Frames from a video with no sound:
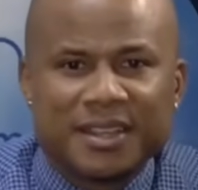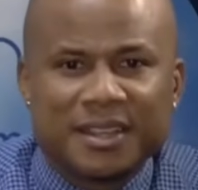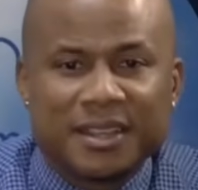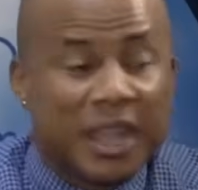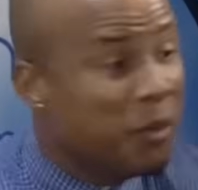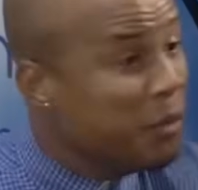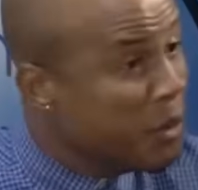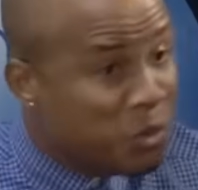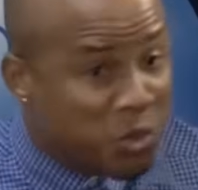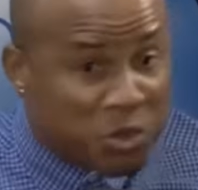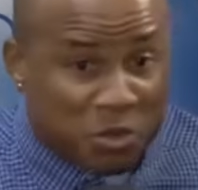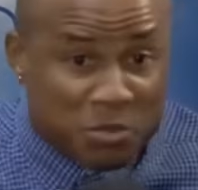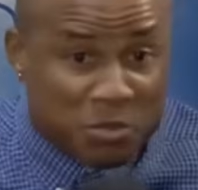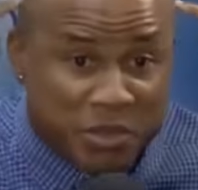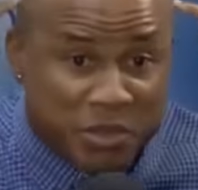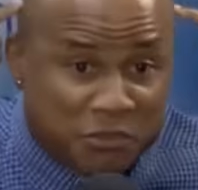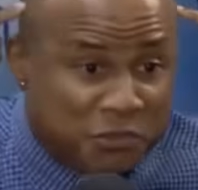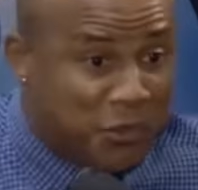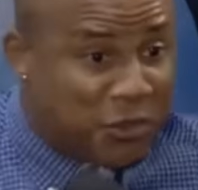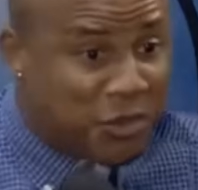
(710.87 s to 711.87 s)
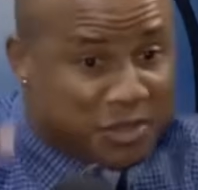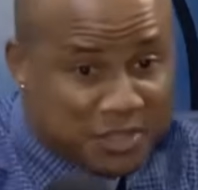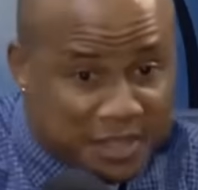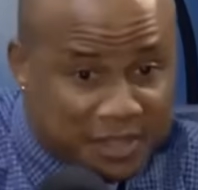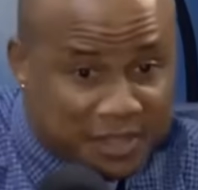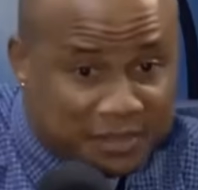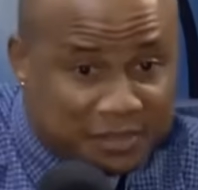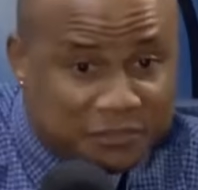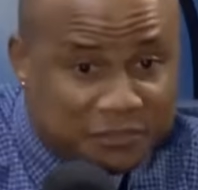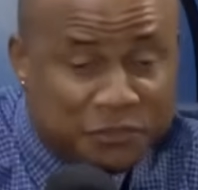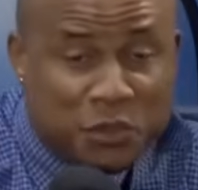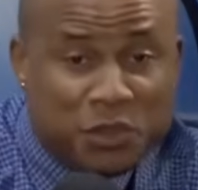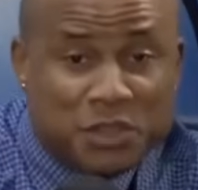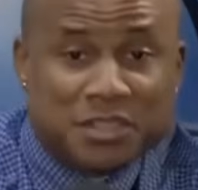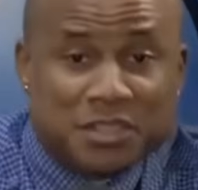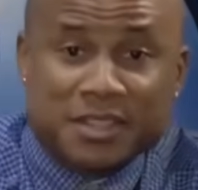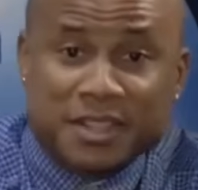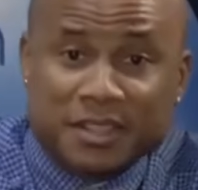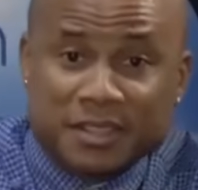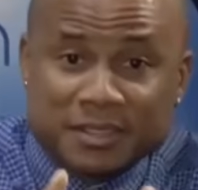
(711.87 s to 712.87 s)
And we wouldn't be focused on
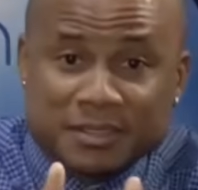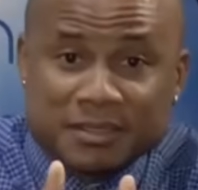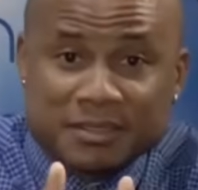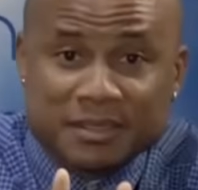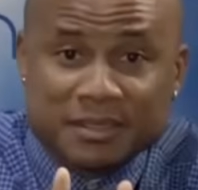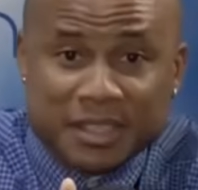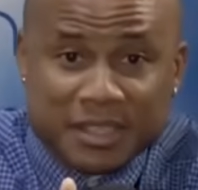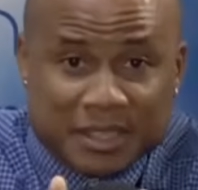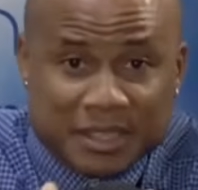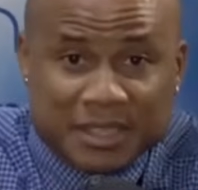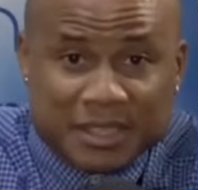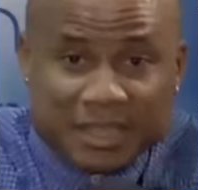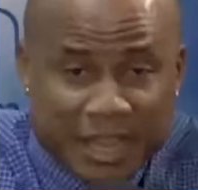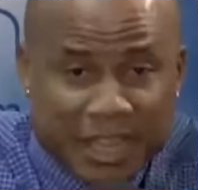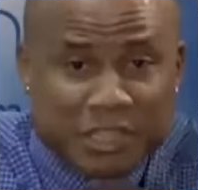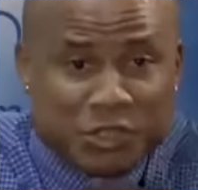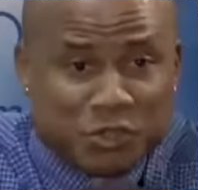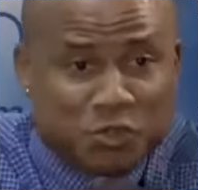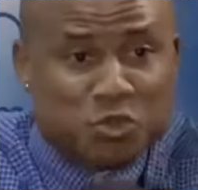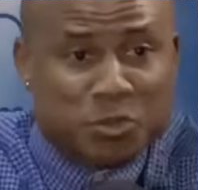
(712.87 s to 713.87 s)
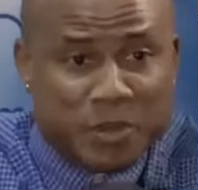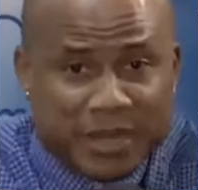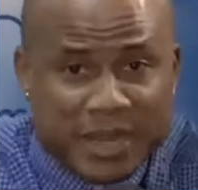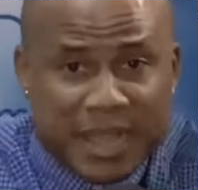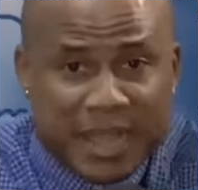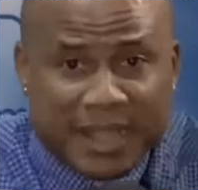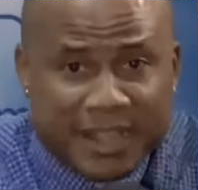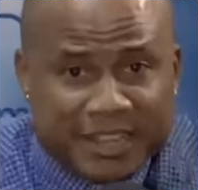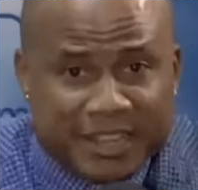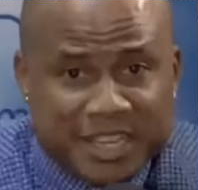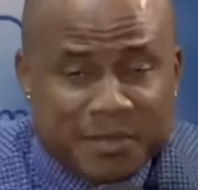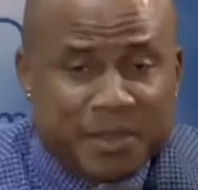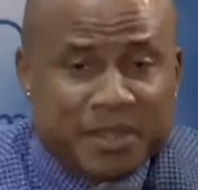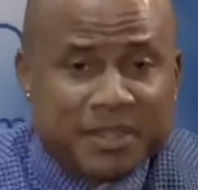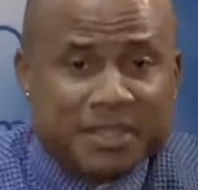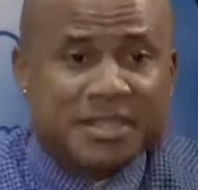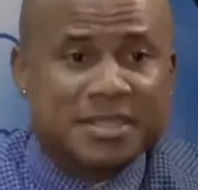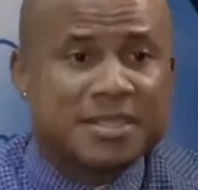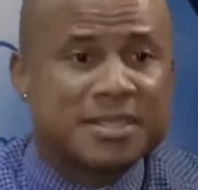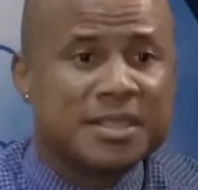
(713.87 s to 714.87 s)
the classroom and
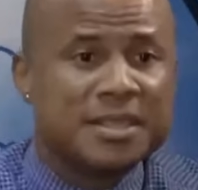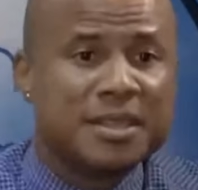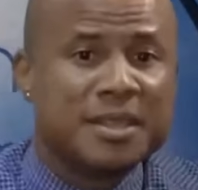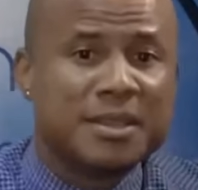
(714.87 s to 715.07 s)
academics?